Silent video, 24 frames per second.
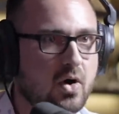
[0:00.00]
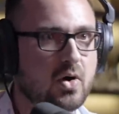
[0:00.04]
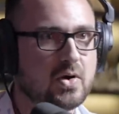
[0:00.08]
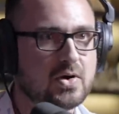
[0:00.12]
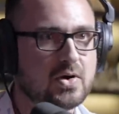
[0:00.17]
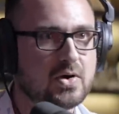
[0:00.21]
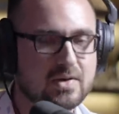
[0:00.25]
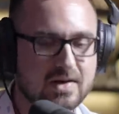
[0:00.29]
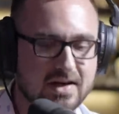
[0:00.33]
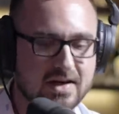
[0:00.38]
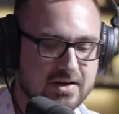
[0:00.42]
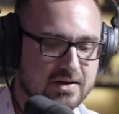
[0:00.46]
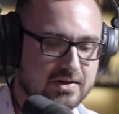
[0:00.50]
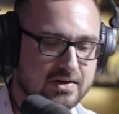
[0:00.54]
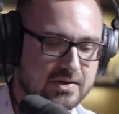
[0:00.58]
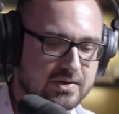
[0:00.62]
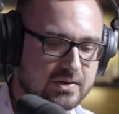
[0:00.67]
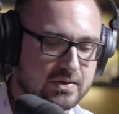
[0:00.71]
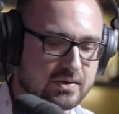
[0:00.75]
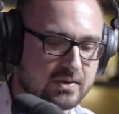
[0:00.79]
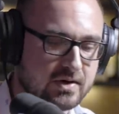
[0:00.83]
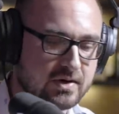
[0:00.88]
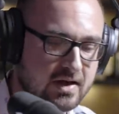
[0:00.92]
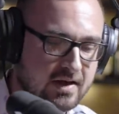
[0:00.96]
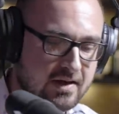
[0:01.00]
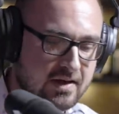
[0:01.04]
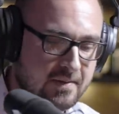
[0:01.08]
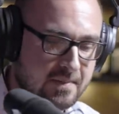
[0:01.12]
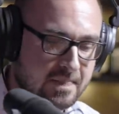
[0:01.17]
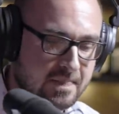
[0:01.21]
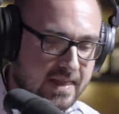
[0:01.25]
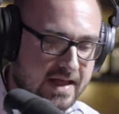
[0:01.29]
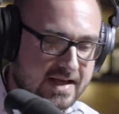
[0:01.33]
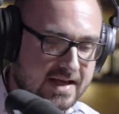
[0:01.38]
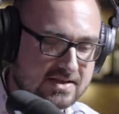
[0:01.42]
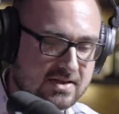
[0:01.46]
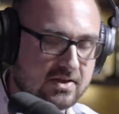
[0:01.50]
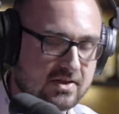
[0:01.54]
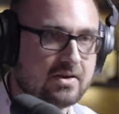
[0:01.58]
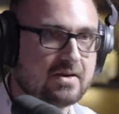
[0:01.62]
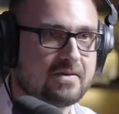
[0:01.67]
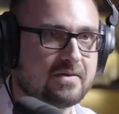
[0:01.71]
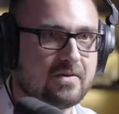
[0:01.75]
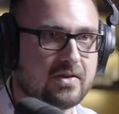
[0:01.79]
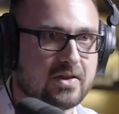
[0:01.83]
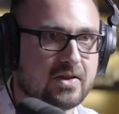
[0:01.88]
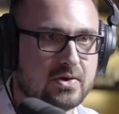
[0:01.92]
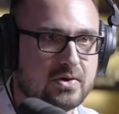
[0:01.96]
All you need to do is
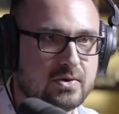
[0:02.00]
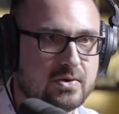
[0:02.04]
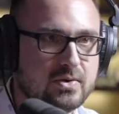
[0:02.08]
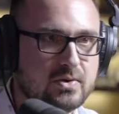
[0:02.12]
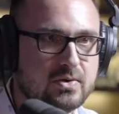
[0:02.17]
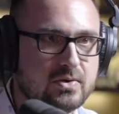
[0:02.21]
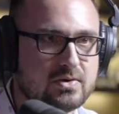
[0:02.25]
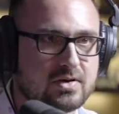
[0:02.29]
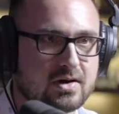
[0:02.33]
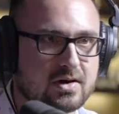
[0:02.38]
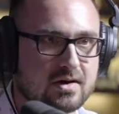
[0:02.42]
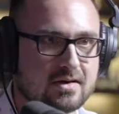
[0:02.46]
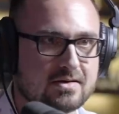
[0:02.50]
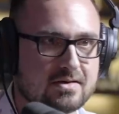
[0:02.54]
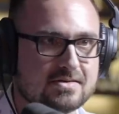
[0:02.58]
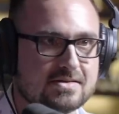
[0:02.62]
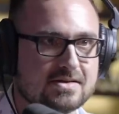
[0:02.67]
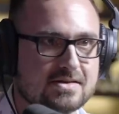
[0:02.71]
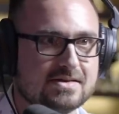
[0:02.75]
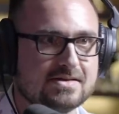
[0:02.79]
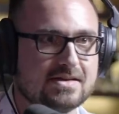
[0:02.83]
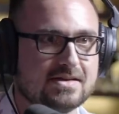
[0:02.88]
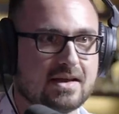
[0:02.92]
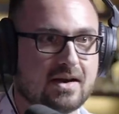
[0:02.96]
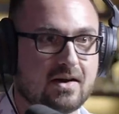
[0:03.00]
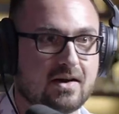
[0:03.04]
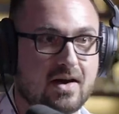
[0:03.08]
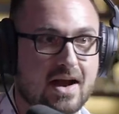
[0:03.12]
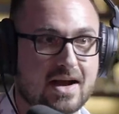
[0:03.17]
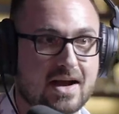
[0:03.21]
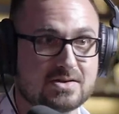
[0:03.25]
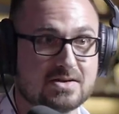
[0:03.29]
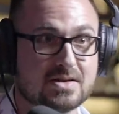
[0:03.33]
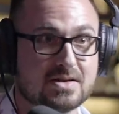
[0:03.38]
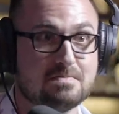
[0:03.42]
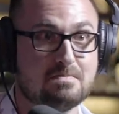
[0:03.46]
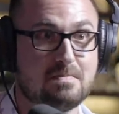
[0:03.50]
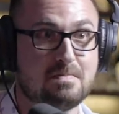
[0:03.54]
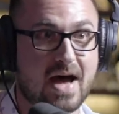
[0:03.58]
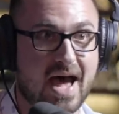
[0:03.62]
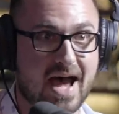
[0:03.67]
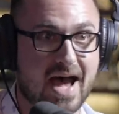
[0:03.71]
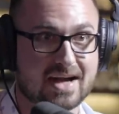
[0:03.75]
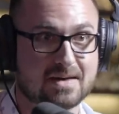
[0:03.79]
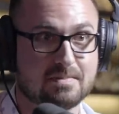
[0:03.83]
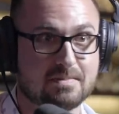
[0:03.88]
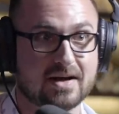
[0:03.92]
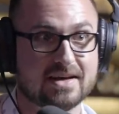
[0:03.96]
look for the new currencies that are actually
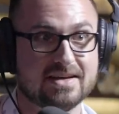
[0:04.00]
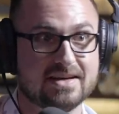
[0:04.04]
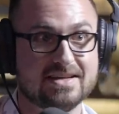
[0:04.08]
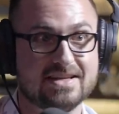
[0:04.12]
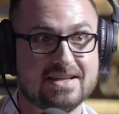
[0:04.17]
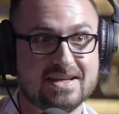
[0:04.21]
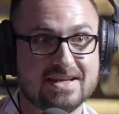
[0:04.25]
backed by